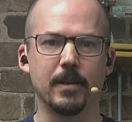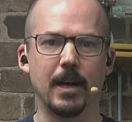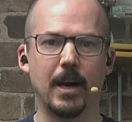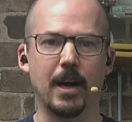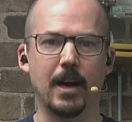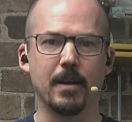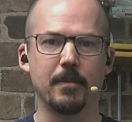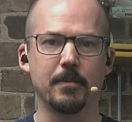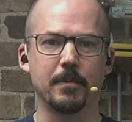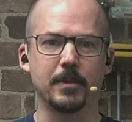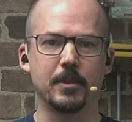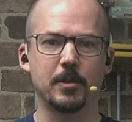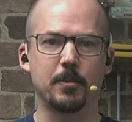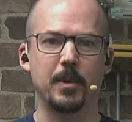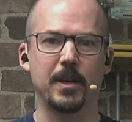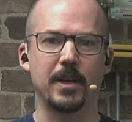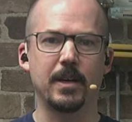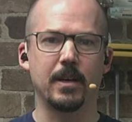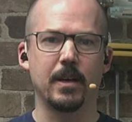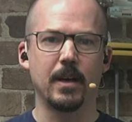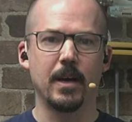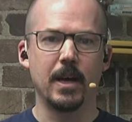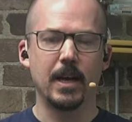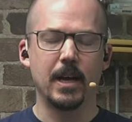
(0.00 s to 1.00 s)
Uh,
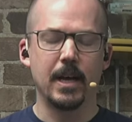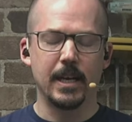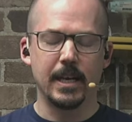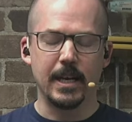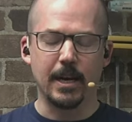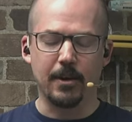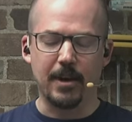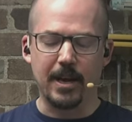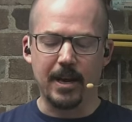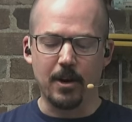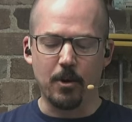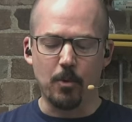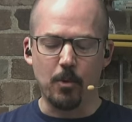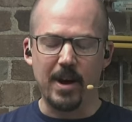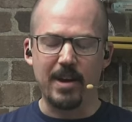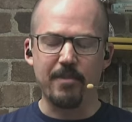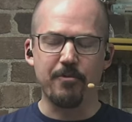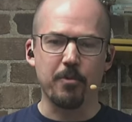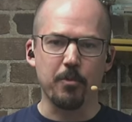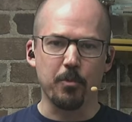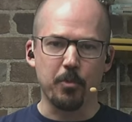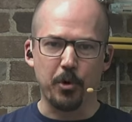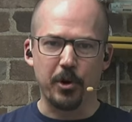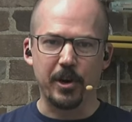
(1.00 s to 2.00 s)
speak now. Getting away
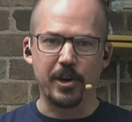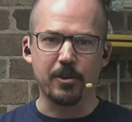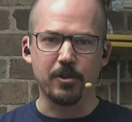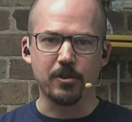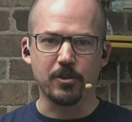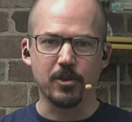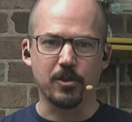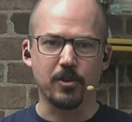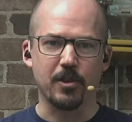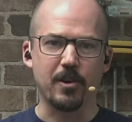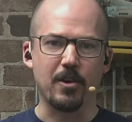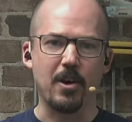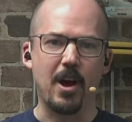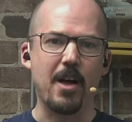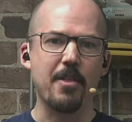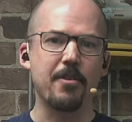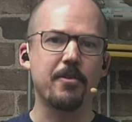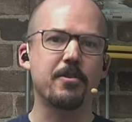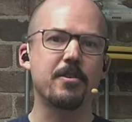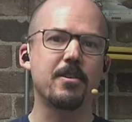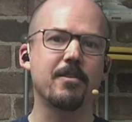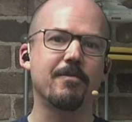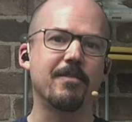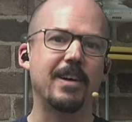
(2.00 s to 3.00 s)
from printers, are there
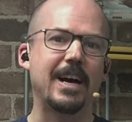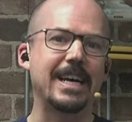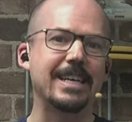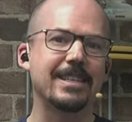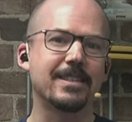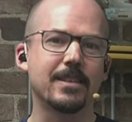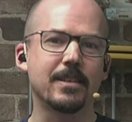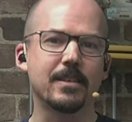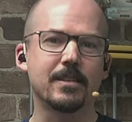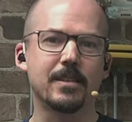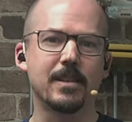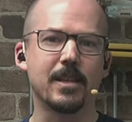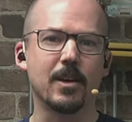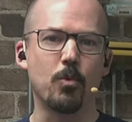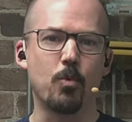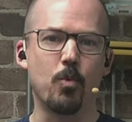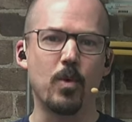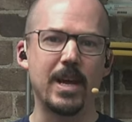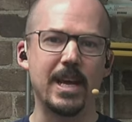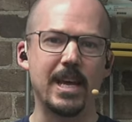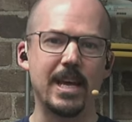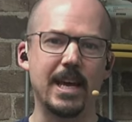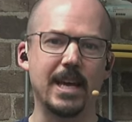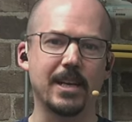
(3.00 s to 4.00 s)
other devices that
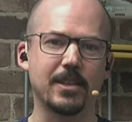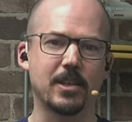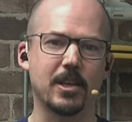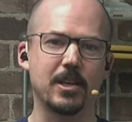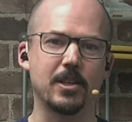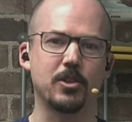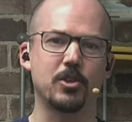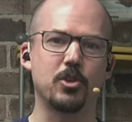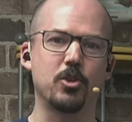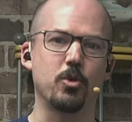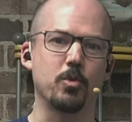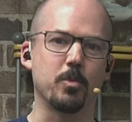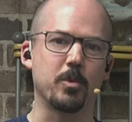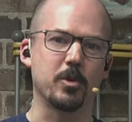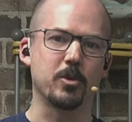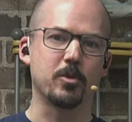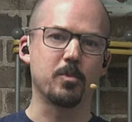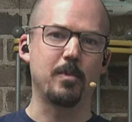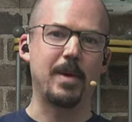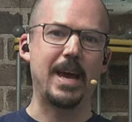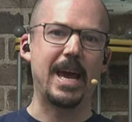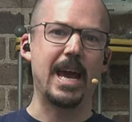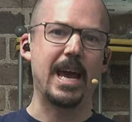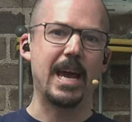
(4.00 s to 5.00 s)
we as consumers
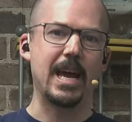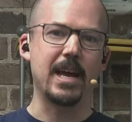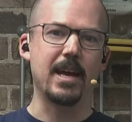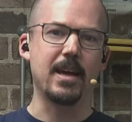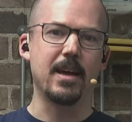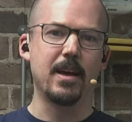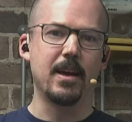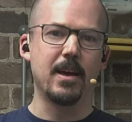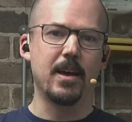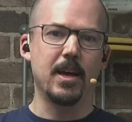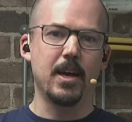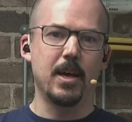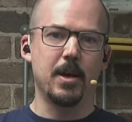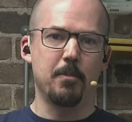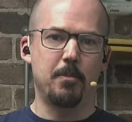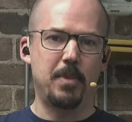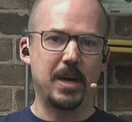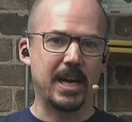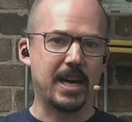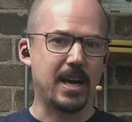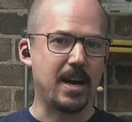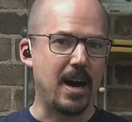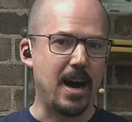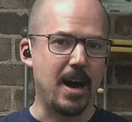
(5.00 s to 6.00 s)
may
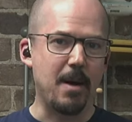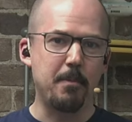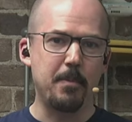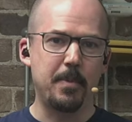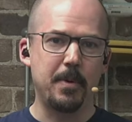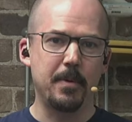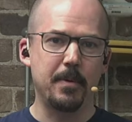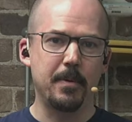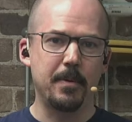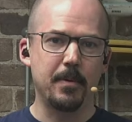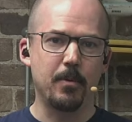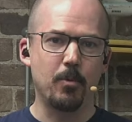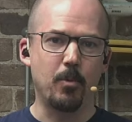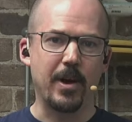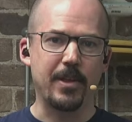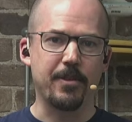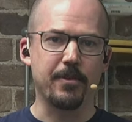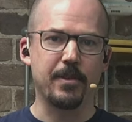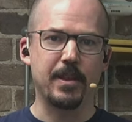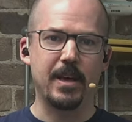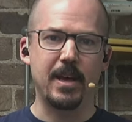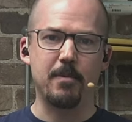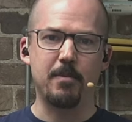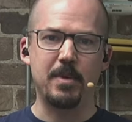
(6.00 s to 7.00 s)
pick up,
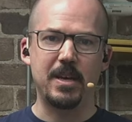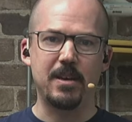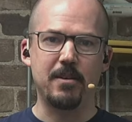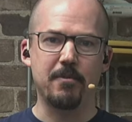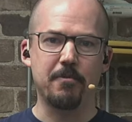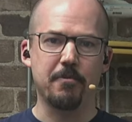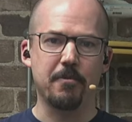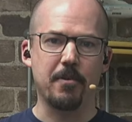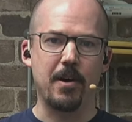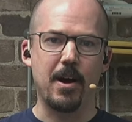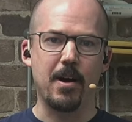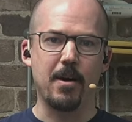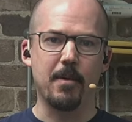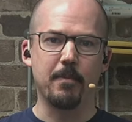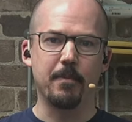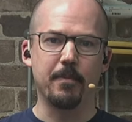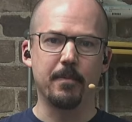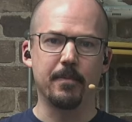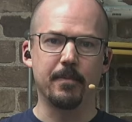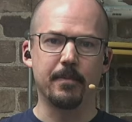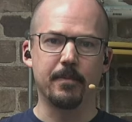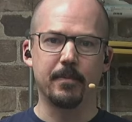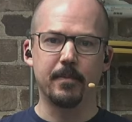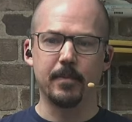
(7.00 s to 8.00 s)
whether they be
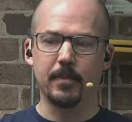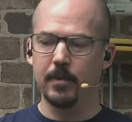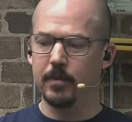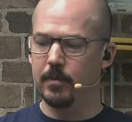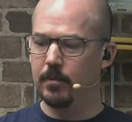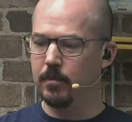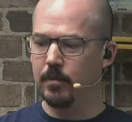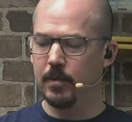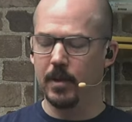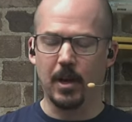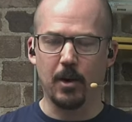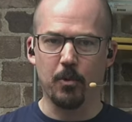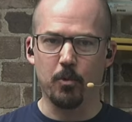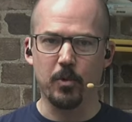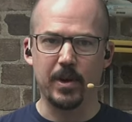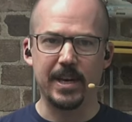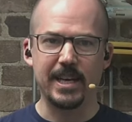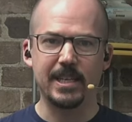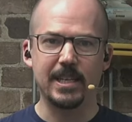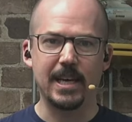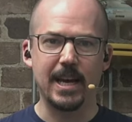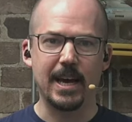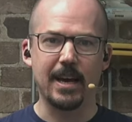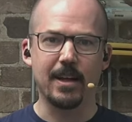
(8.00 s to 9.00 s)
from a
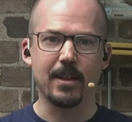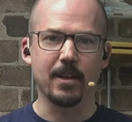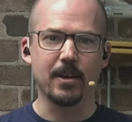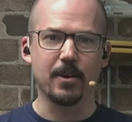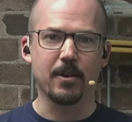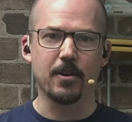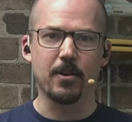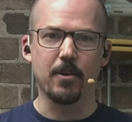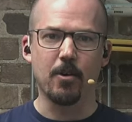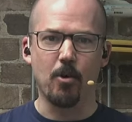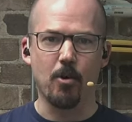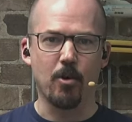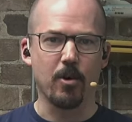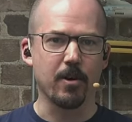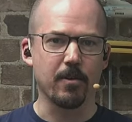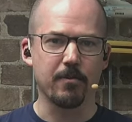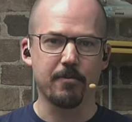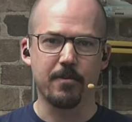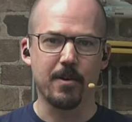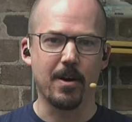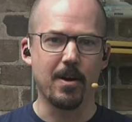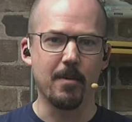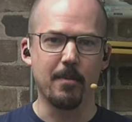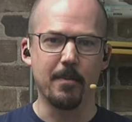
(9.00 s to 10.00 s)
retailer or
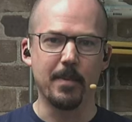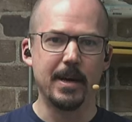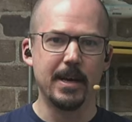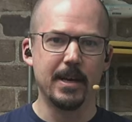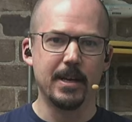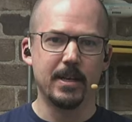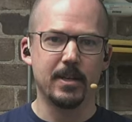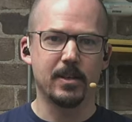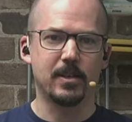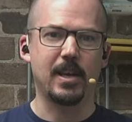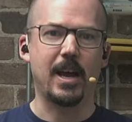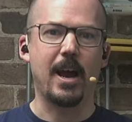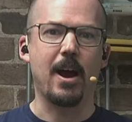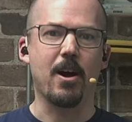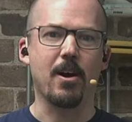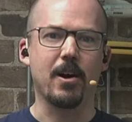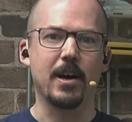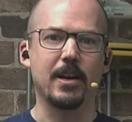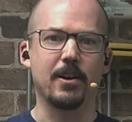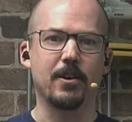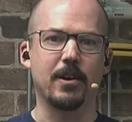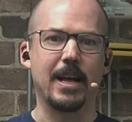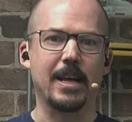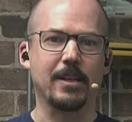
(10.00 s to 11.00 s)
from, say, our
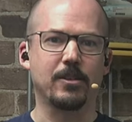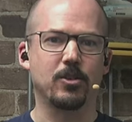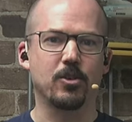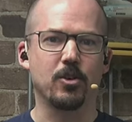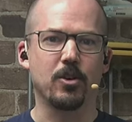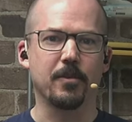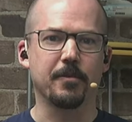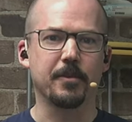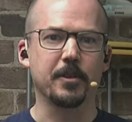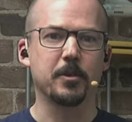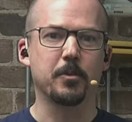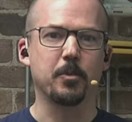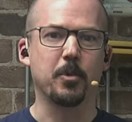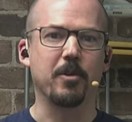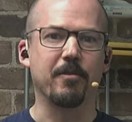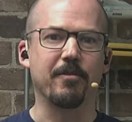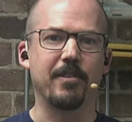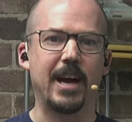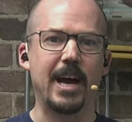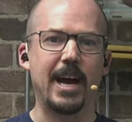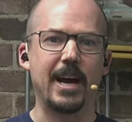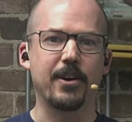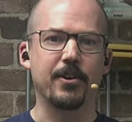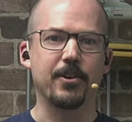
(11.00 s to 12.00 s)
internet service
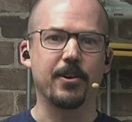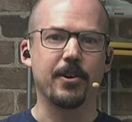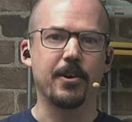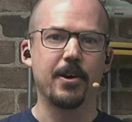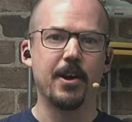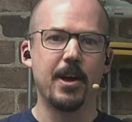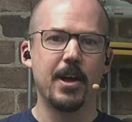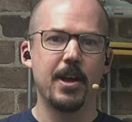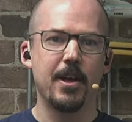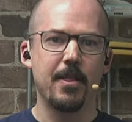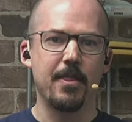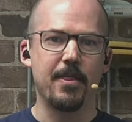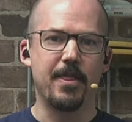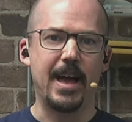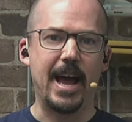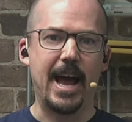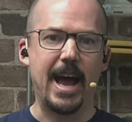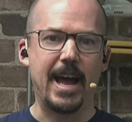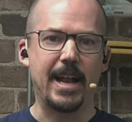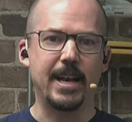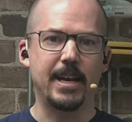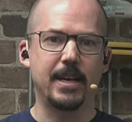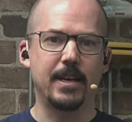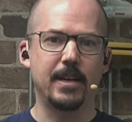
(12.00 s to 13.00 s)
provider
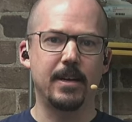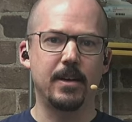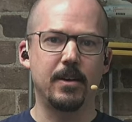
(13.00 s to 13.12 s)
that